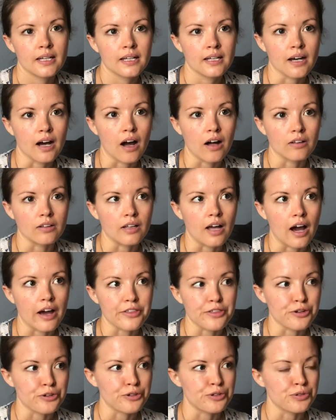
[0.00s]
I'll
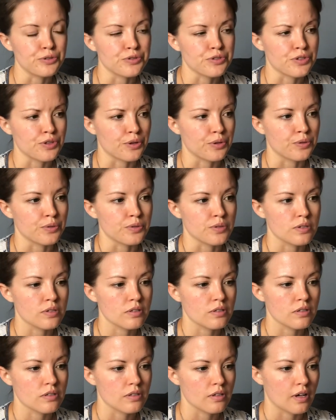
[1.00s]
either use
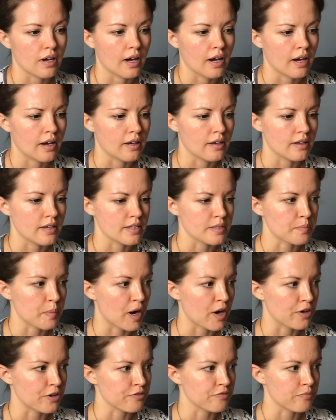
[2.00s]
those as
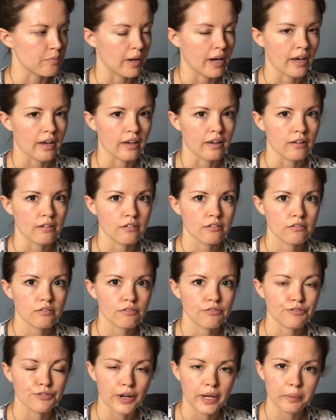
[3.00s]
part of my
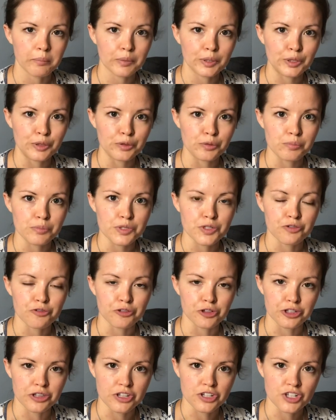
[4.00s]
frame looms
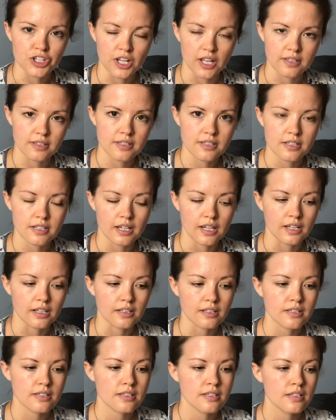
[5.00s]
for the shed
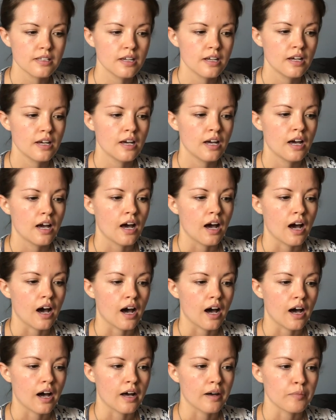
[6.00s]
sticks,
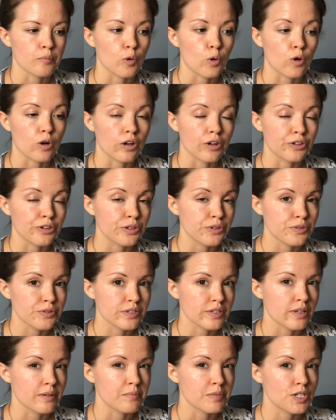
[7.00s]
or I'll use
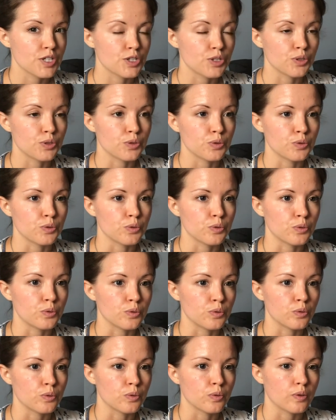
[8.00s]
them
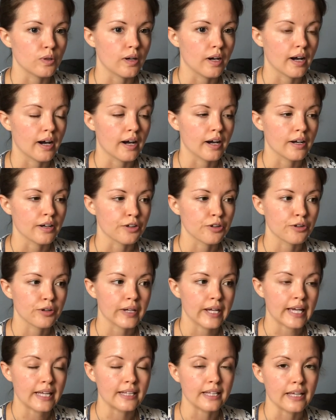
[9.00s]
to
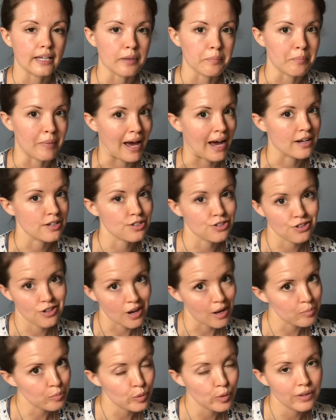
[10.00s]
create like a
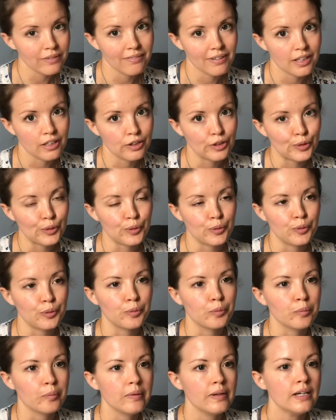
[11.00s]
backstrap weaving
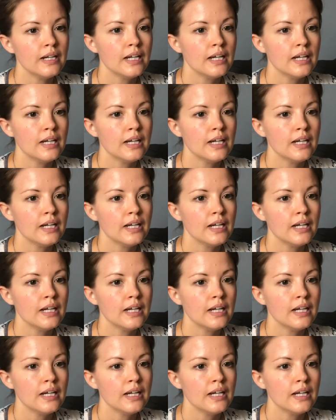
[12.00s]
loom.